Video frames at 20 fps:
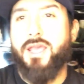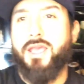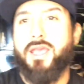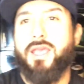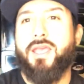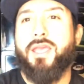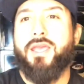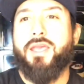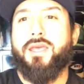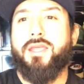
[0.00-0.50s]

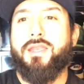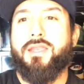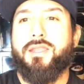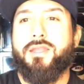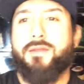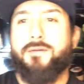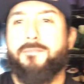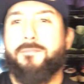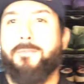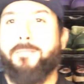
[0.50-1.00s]
and
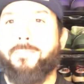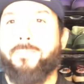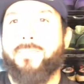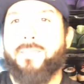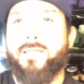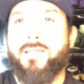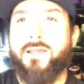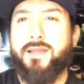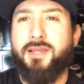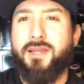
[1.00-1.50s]

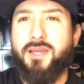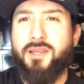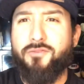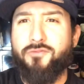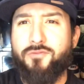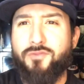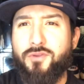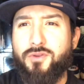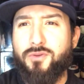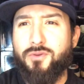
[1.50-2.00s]
I got a
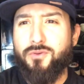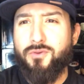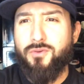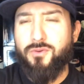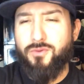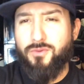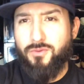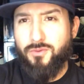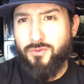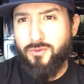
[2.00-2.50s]

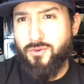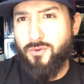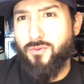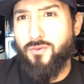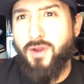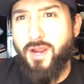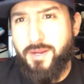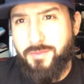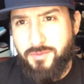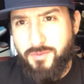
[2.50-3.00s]
few
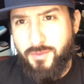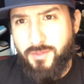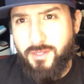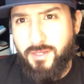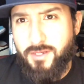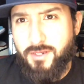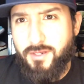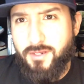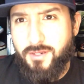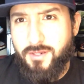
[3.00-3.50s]
gripes with it.
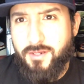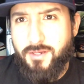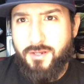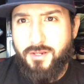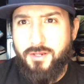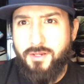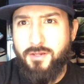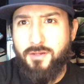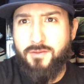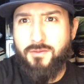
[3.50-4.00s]

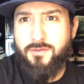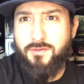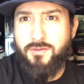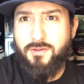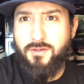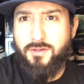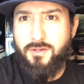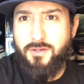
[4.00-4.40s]
Hold on,